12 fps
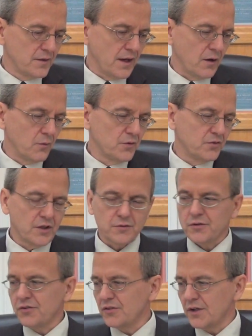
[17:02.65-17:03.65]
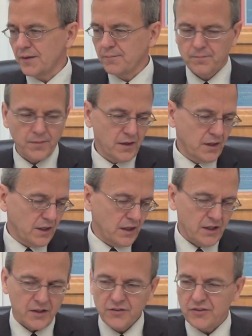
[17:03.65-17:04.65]
Now, what's interesting
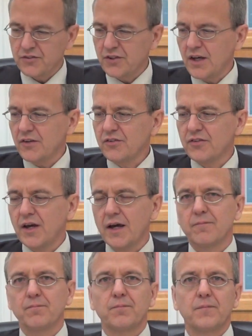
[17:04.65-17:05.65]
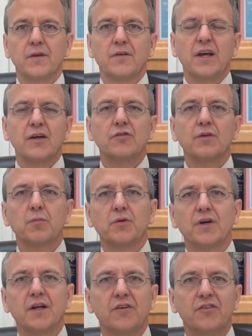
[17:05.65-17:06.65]
is it says that things that
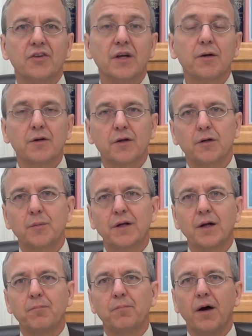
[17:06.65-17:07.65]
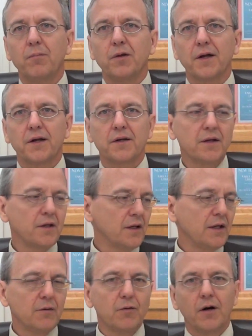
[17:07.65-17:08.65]
were done in secret are going to become public.
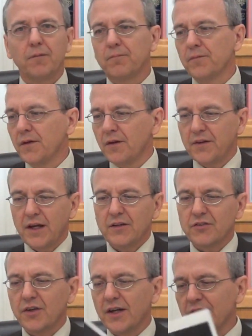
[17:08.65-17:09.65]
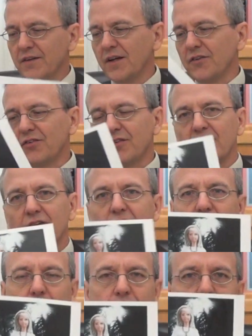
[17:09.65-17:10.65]
Well, things like this,
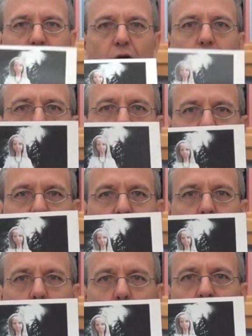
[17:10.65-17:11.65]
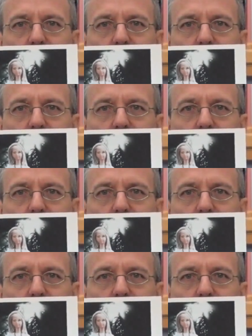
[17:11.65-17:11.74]
the Church of Rome should know.